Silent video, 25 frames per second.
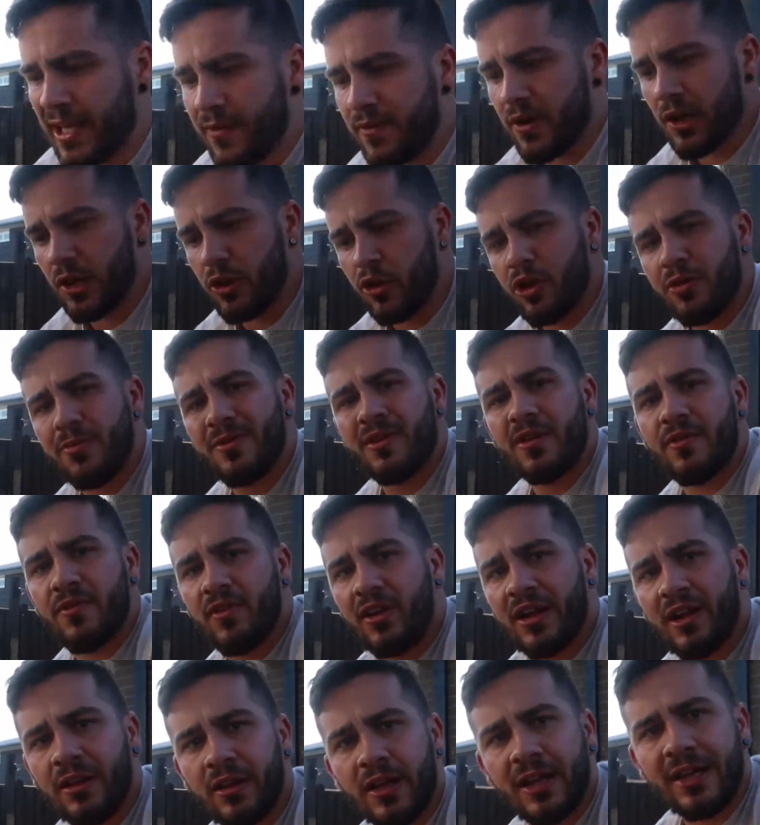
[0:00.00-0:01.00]
give it a little bit of
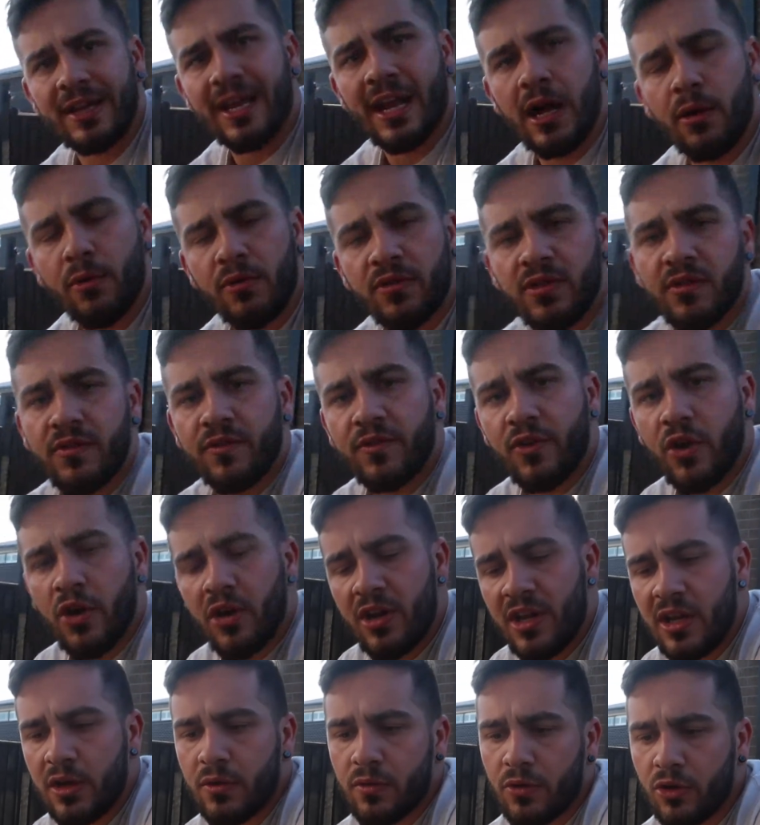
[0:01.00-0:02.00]
a clean out with the
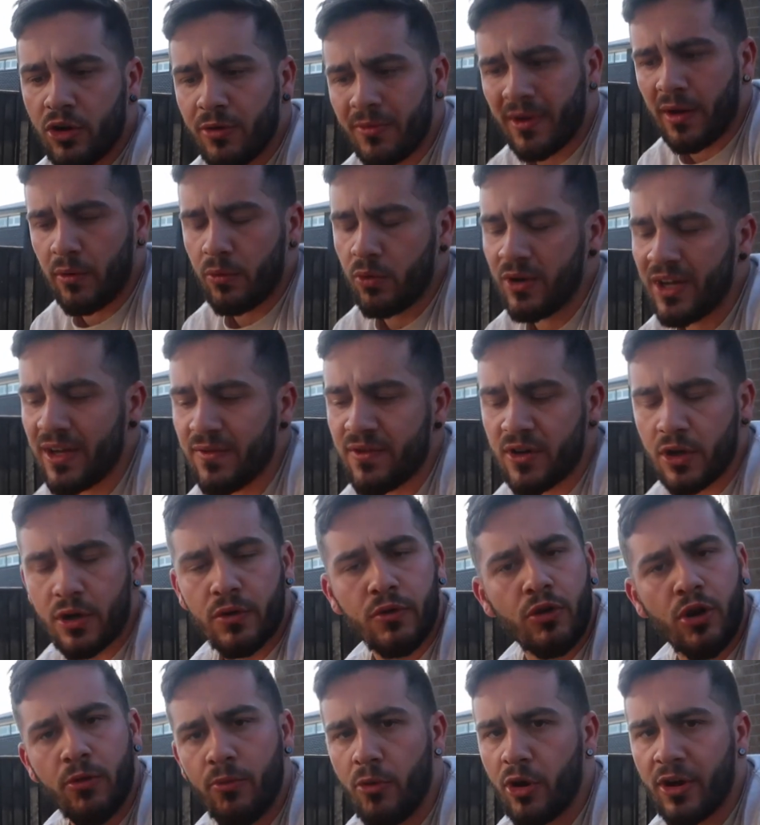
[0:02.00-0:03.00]
verdi groomer. We'll give it a
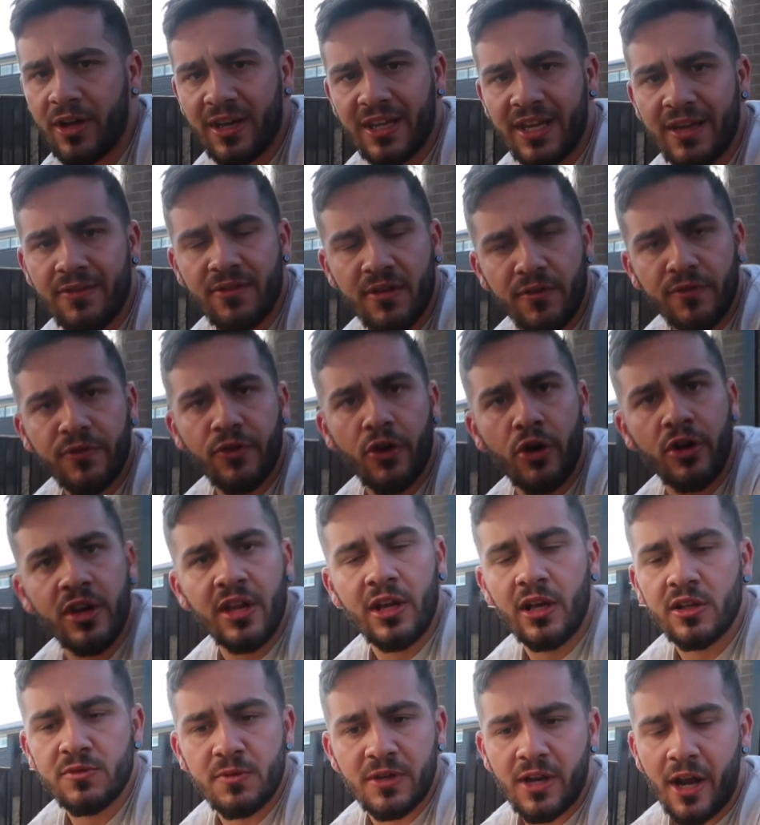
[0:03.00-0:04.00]
groom, not going to give it a verdi
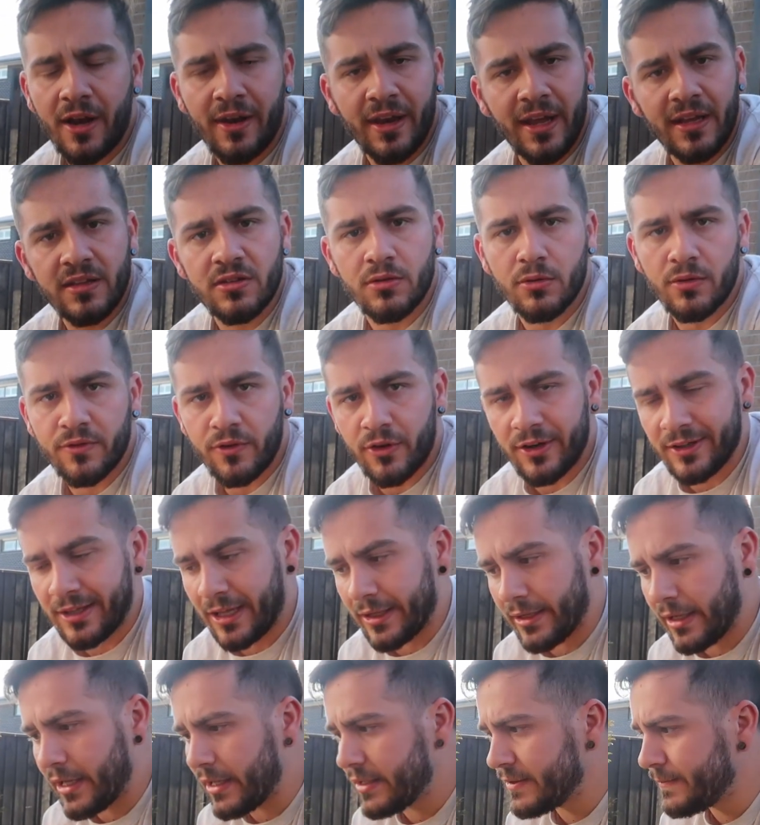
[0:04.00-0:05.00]
because we don't need to, we've already
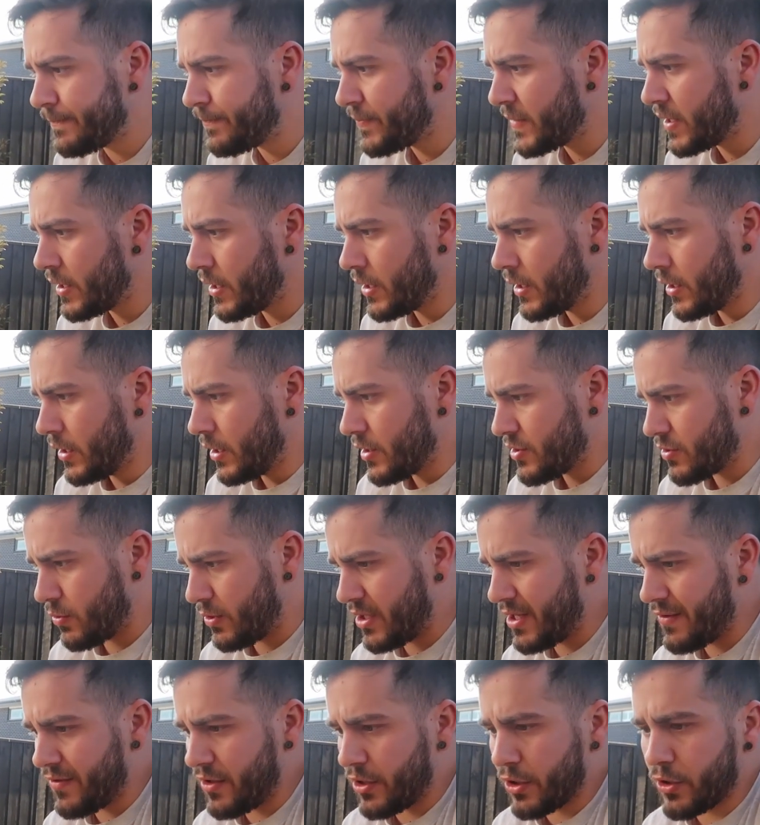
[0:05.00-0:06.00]
done that. So
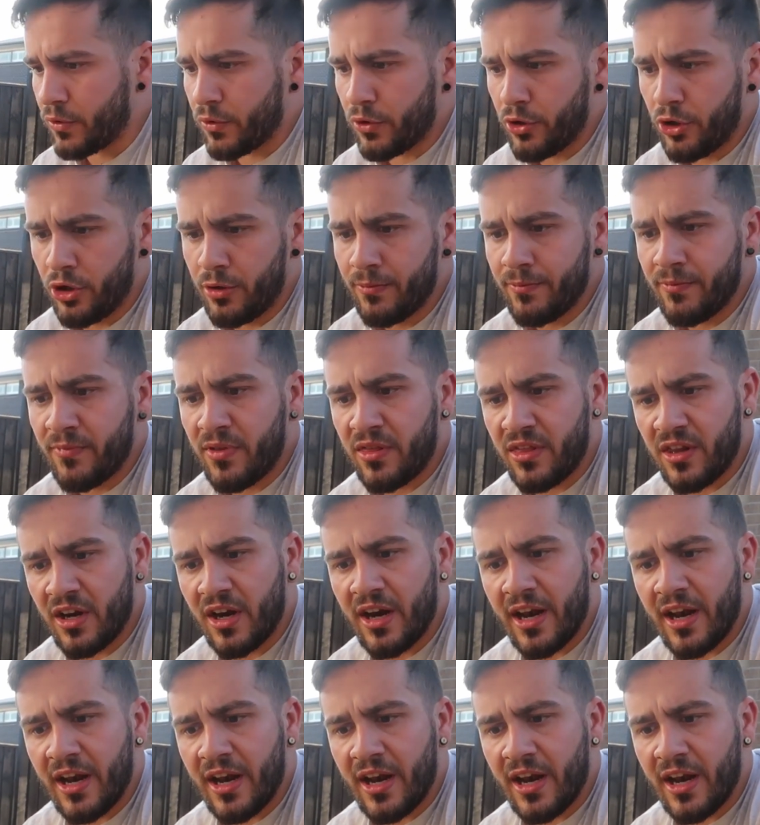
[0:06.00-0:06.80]
we'll give it a groom, thin